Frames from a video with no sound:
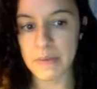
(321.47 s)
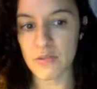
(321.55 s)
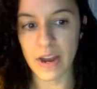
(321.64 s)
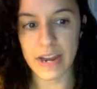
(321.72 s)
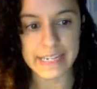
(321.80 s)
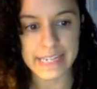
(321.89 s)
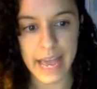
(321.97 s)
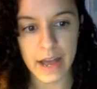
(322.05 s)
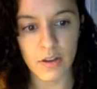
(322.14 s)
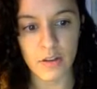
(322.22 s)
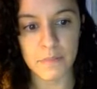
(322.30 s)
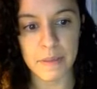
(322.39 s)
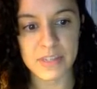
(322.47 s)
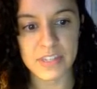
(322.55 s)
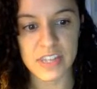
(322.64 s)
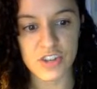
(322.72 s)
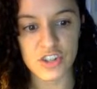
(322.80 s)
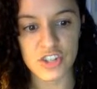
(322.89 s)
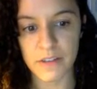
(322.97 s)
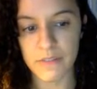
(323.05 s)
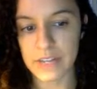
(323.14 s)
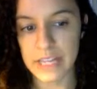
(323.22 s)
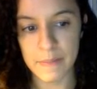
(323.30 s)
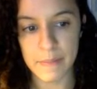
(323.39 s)
Maybe you write it down. Maybe send
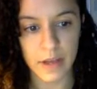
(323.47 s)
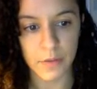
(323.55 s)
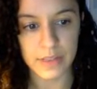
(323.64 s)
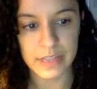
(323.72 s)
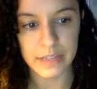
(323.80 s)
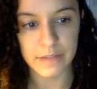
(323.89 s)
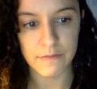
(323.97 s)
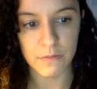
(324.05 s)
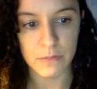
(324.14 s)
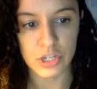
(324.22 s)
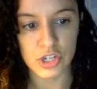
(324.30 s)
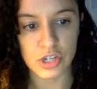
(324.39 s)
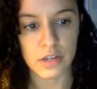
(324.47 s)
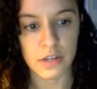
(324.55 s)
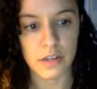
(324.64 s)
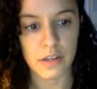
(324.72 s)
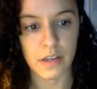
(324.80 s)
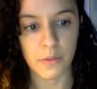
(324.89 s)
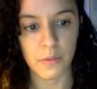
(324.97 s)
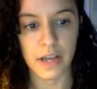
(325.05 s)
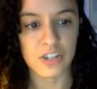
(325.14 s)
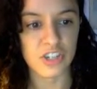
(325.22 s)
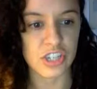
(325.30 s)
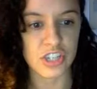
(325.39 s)
yourself an email with the information.
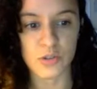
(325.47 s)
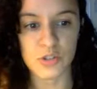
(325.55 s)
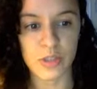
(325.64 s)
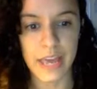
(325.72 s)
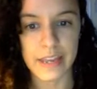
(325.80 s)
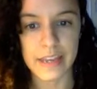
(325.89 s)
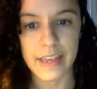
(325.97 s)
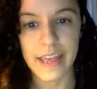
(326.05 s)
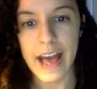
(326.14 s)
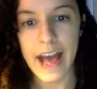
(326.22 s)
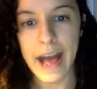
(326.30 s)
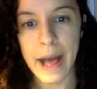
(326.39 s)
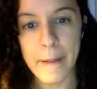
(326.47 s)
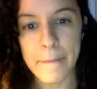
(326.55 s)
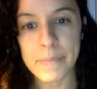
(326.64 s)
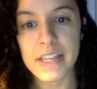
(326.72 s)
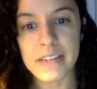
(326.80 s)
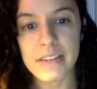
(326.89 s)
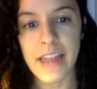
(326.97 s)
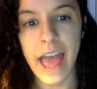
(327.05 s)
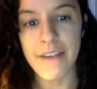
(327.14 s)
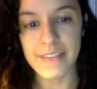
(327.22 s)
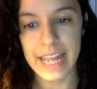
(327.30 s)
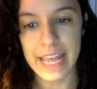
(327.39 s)
Well, actually, don't do that. But
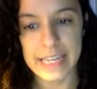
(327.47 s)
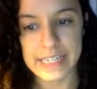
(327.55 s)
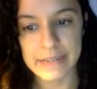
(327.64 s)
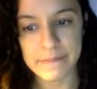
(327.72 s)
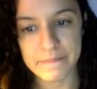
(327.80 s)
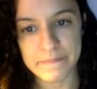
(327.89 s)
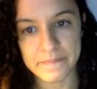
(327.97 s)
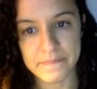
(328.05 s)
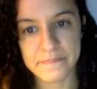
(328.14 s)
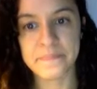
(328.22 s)
have it handy.